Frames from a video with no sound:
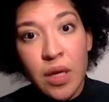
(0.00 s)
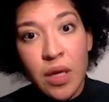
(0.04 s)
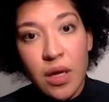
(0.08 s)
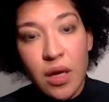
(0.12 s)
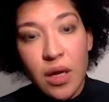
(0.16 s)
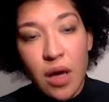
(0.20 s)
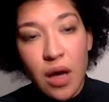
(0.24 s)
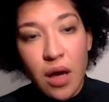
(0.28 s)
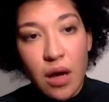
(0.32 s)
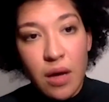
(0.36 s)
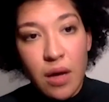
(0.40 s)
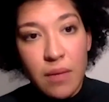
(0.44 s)

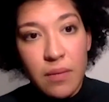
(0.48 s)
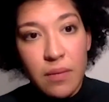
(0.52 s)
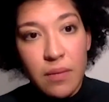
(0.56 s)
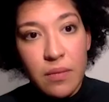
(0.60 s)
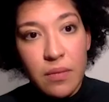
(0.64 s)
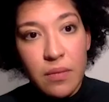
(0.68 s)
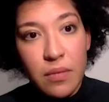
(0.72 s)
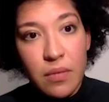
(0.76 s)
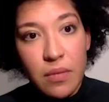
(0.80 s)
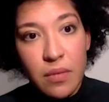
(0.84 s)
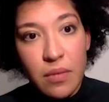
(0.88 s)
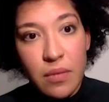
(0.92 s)

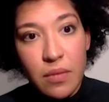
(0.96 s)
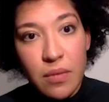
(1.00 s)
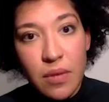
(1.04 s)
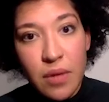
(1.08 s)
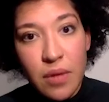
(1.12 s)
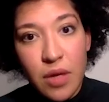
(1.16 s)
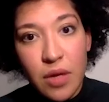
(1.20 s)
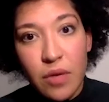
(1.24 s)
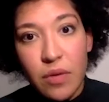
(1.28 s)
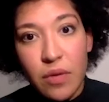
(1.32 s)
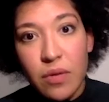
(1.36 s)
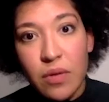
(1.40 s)
Um, you
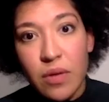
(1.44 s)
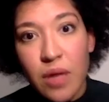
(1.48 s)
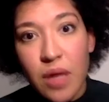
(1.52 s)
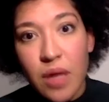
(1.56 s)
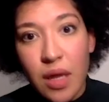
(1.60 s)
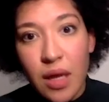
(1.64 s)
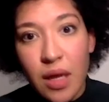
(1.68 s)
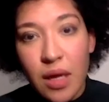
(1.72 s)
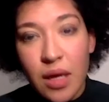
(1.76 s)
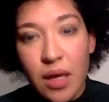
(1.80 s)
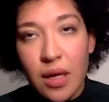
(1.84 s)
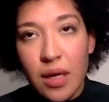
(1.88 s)
know,
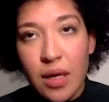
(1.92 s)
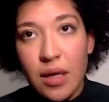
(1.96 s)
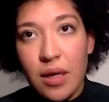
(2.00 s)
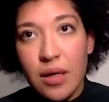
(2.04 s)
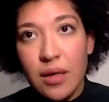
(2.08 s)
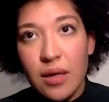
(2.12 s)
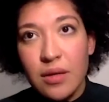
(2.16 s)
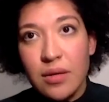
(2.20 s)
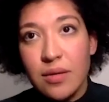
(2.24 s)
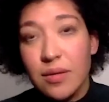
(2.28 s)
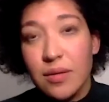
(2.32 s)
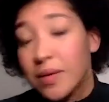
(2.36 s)

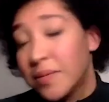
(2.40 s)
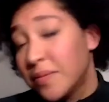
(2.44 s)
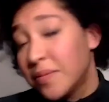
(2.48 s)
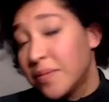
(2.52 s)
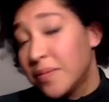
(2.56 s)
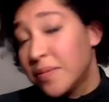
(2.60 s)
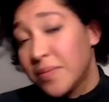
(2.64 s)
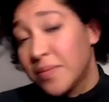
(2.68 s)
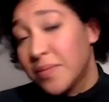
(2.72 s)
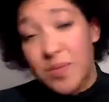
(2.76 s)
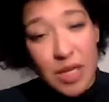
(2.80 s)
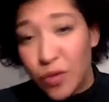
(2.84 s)

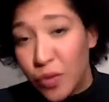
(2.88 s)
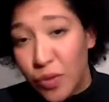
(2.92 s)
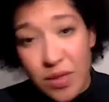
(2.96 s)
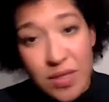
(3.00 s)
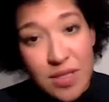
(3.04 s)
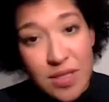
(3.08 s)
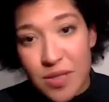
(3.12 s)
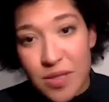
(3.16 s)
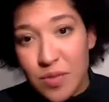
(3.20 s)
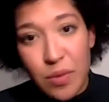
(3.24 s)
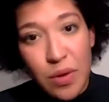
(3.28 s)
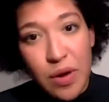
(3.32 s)
St.
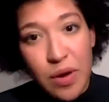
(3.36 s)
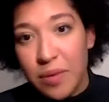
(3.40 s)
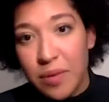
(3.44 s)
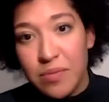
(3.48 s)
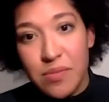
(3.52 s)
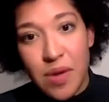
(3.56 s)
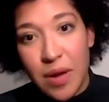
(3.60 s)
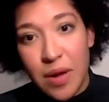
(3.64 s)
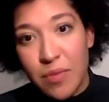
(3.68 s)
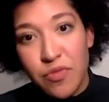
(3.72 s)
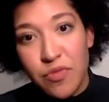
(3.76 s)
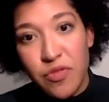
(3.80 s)
Louis, where I'm,
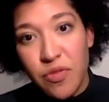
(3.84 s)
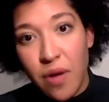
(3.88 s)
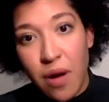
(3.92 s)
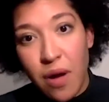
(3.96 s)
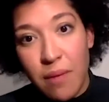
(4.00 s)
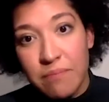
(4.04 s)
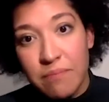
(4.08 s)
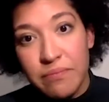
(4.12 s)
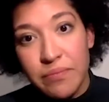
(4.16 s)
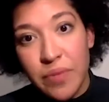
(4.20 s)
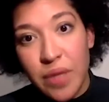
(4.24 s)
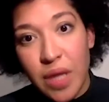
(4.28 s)
I'm
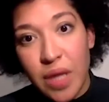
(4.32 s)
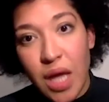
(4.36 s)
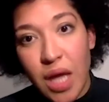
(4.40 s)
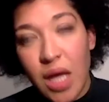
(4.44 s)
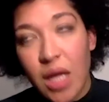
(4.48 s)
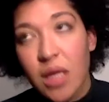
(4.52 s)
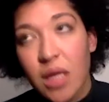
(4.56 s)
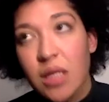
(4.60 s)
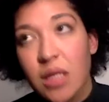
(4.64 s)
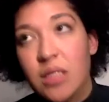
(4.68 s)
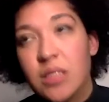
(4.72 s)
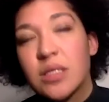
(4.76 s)
from,
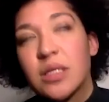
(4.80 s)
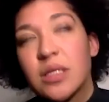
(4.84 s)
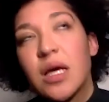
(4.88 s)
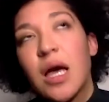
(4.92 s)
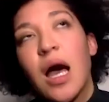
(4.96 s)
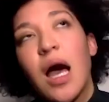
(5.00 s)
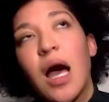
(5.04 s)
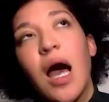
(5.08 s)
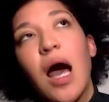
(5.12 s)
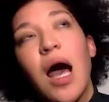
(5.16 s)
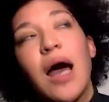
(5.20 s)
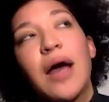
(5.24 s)
and
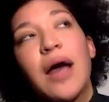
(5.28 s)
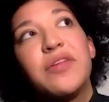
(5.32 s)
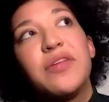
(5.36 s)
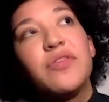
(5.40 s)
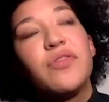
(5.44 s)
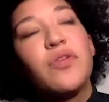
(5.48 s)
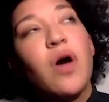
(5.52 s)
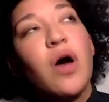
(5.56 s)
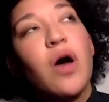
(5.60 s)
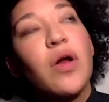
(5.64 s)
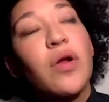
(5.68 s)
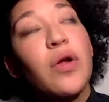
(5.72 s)
I
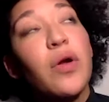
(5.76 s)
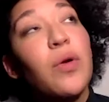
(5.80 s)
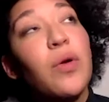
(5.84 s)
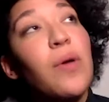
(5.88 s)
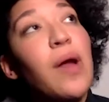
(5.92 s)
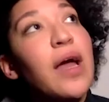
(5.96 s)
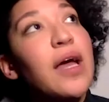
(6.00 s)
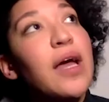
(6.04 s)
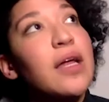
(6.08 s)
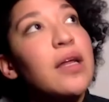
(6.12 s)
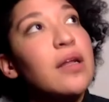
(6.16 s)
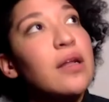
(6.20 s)
thought, all
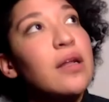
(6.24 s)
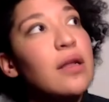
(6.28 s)
right,